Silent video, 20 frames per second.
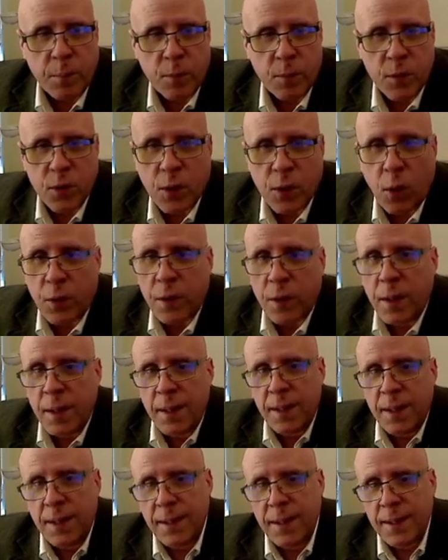It's called
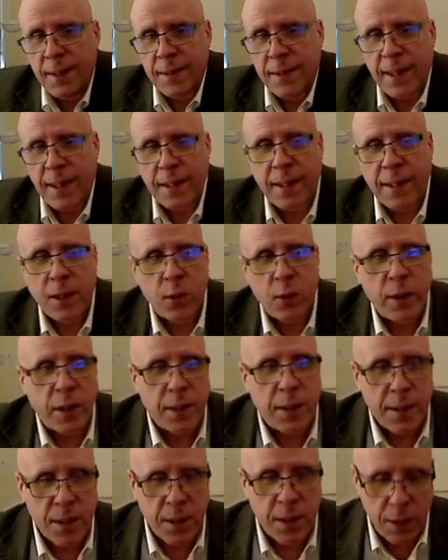technically a
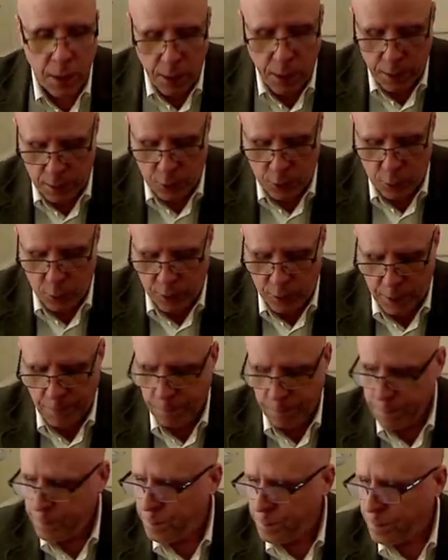discontinuity.
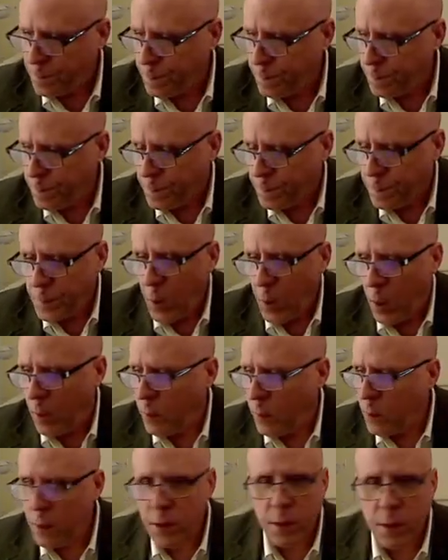All right,
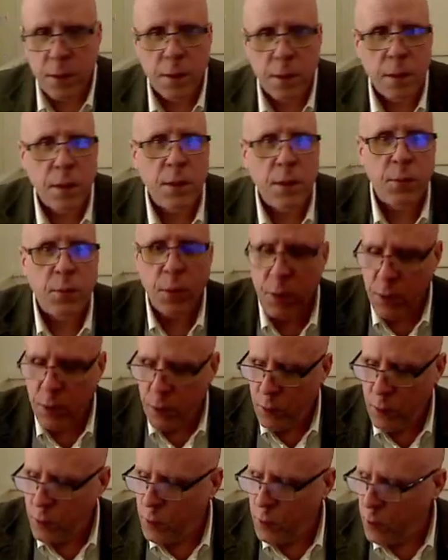let's
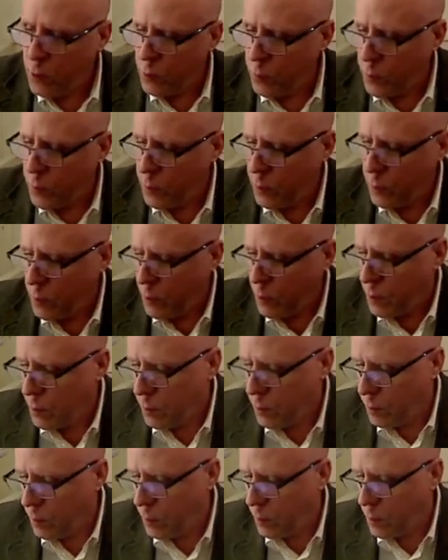return to doing this
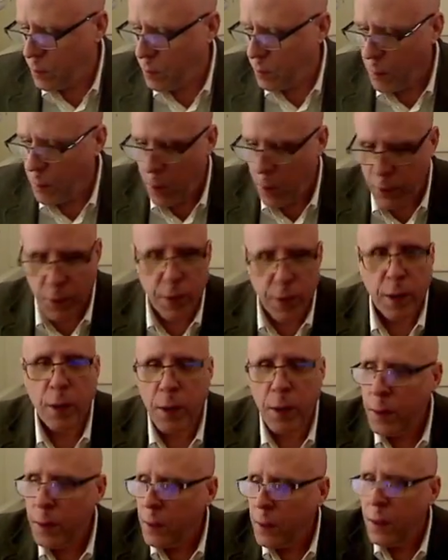in the modern era
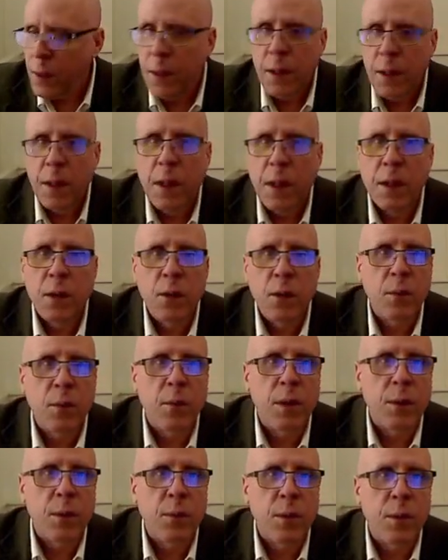and look at what
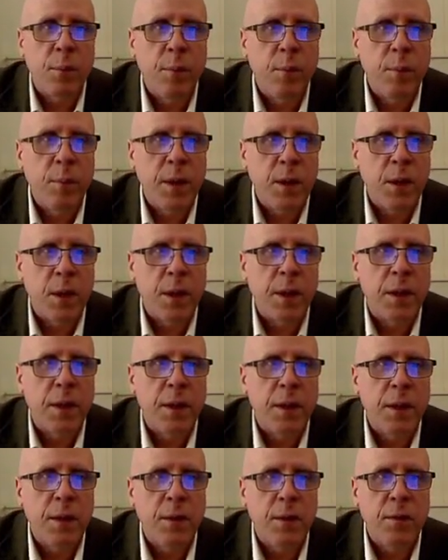it would be like
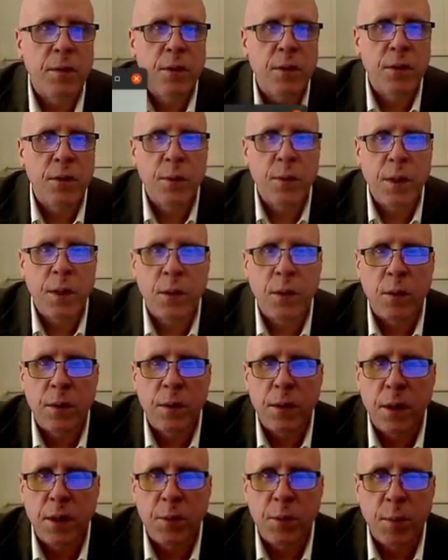to do that on
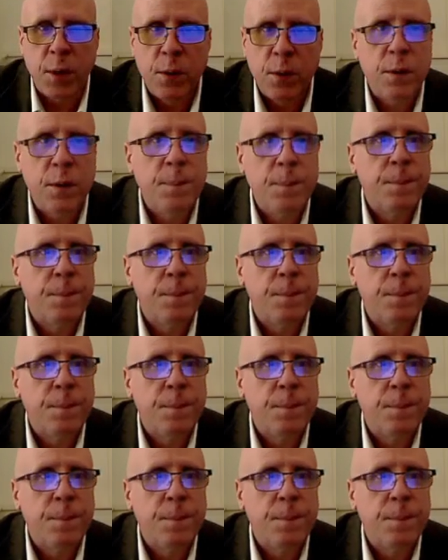Desmos.